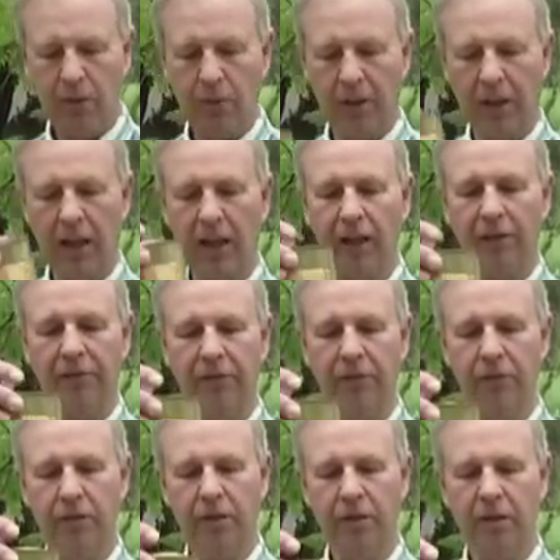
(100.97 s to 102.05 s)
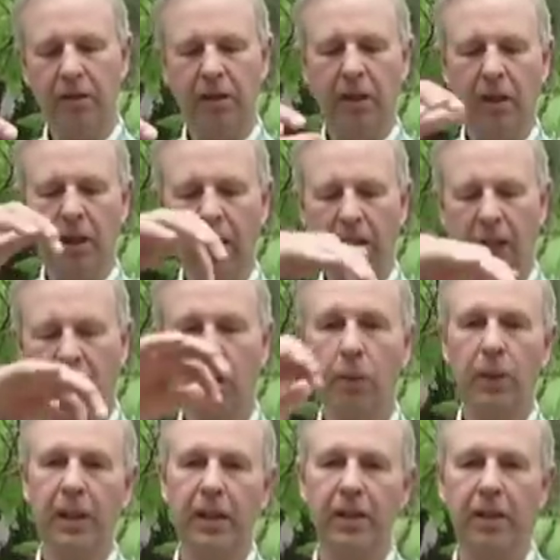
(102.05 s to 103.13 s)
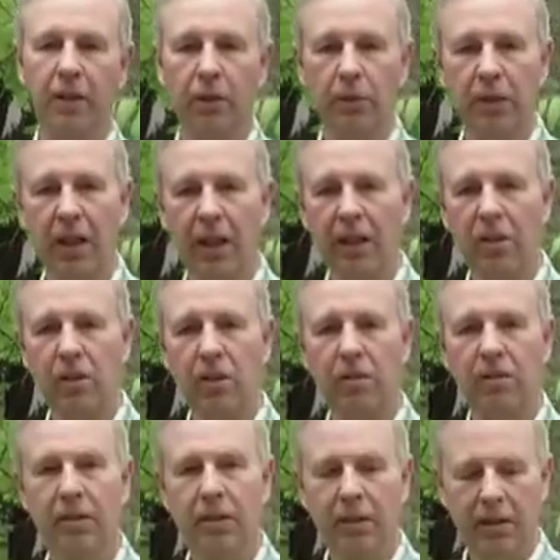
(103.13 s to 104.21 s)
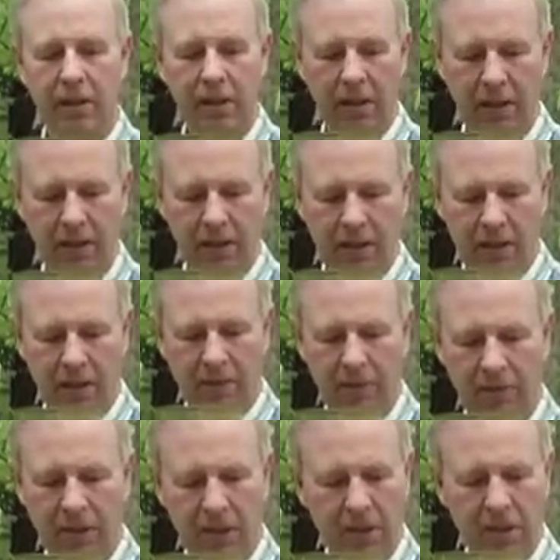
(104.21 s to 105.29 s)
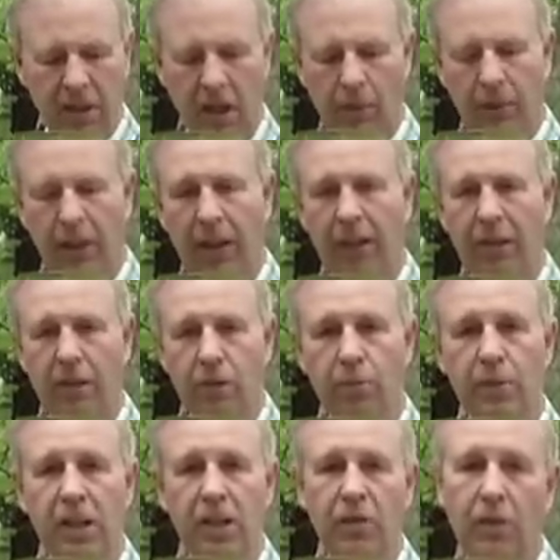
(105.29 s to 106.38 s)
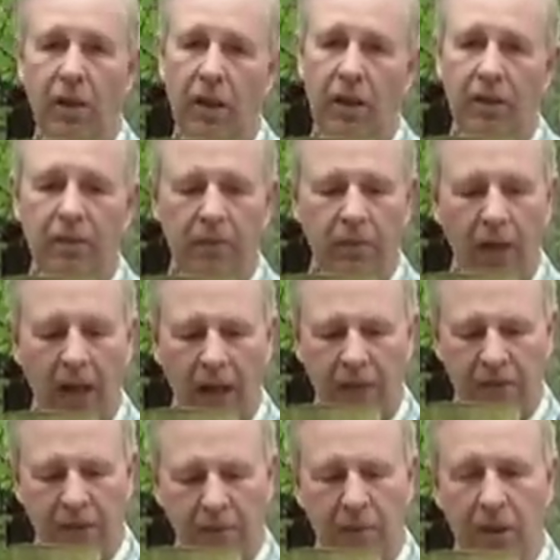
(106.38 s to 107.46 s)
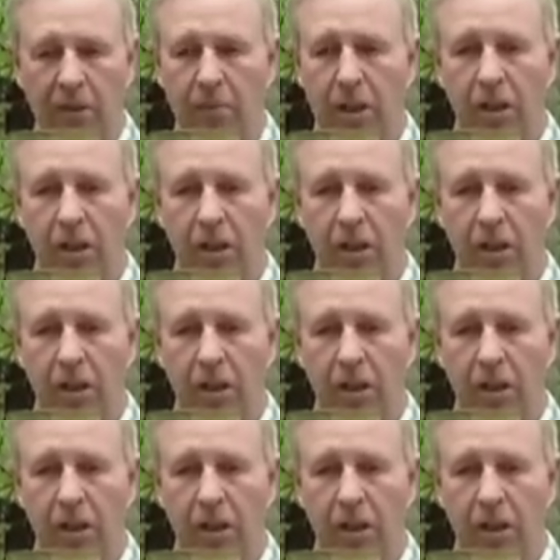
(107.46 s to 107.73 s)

with a can of food and a queen in her own cage and uh, this is how we get new bees for our hives up here in